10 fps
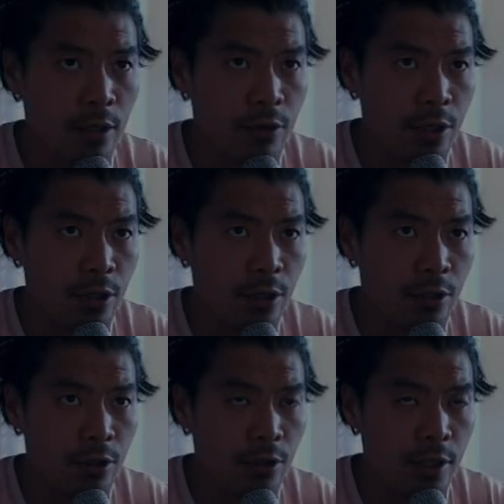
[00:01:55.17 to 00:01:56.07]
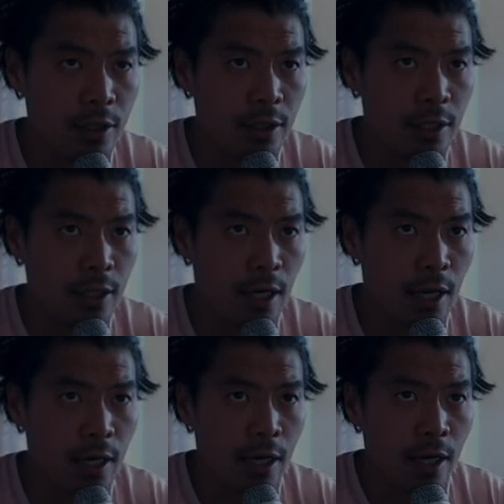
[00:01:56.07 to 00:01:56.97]
here, you can see that
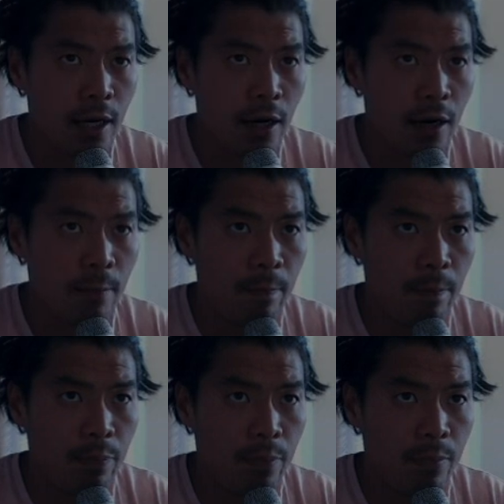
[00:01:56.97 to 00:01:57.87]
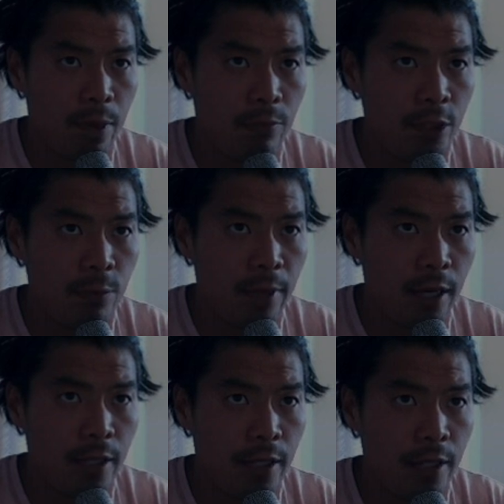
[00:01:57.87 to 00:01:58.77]
my reach
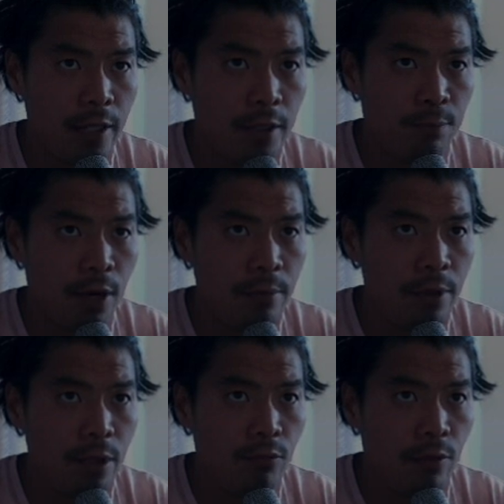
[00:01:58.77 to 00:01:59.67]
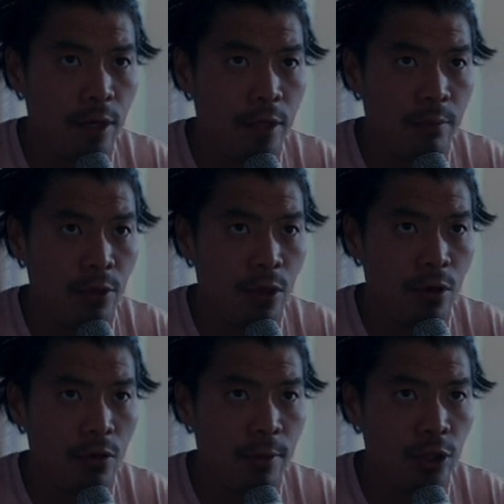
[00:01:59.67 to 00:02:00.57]
back is probably like right below
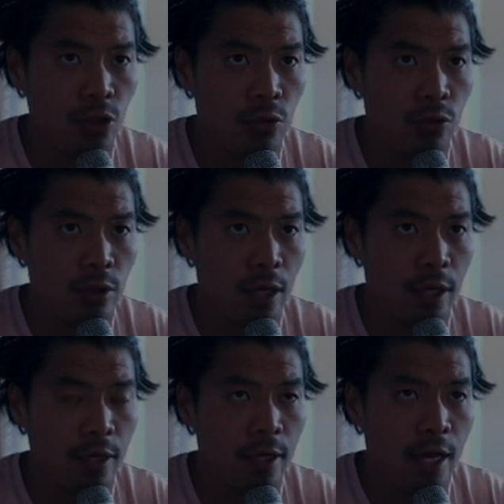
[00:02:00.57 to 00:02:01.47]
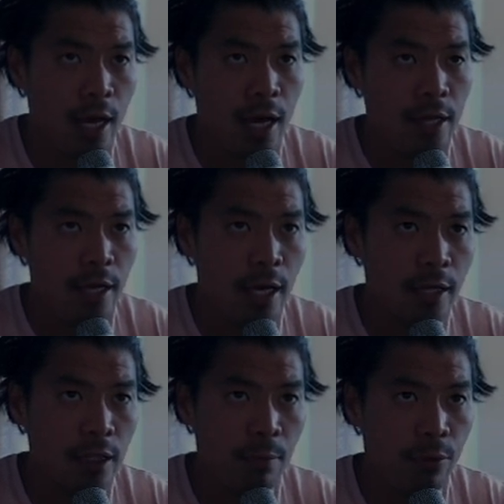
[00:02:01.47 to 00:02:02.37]
my shoulder line. And then as
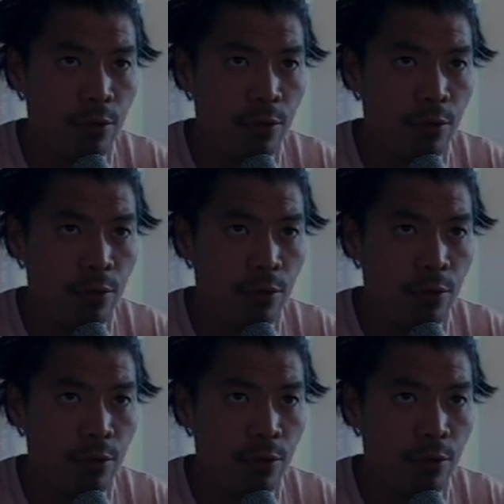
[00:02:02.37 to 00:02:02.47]
I pull